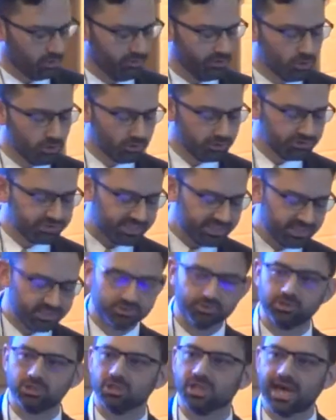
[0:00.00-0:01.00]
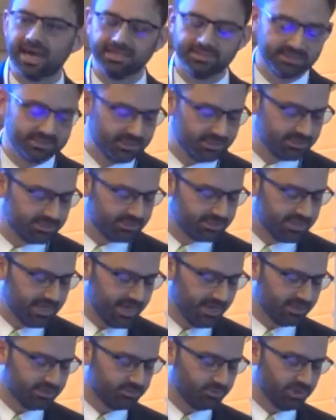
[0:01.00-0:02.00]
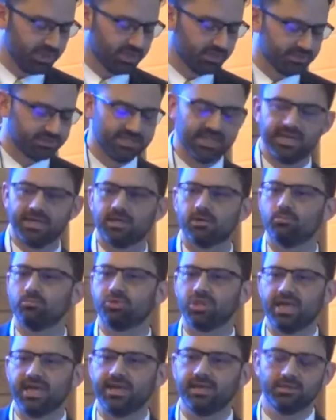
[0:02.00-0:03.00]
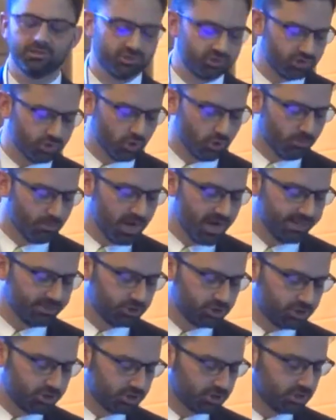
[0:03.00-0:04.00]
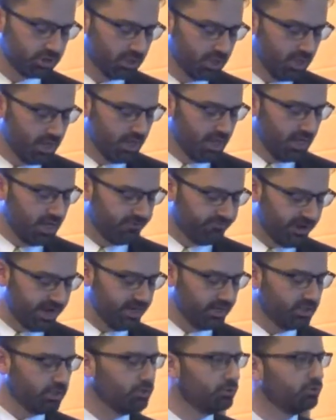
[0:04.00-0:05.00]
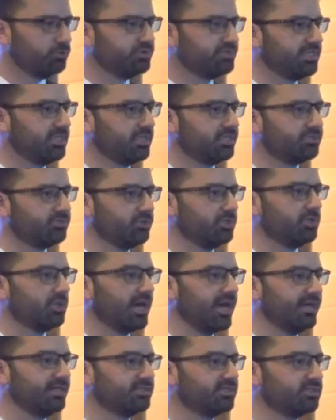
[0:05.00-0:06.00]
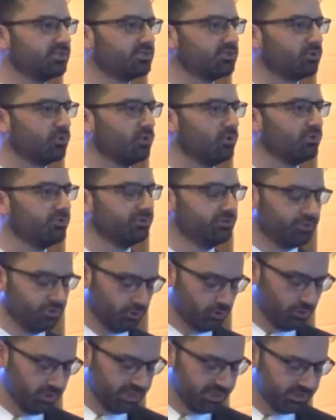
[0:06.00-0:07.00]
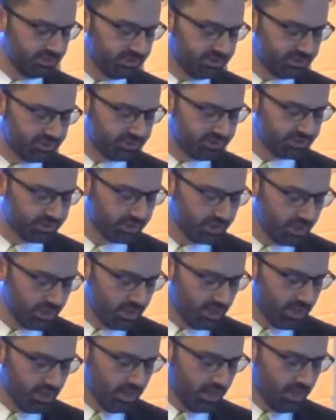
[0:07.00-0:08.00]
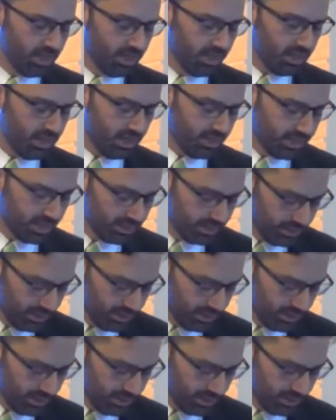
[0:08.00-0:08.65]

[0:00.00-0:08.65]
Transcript: or those Israelites as snakes because they complained so much. If I accuse the Israelites or the Druids, it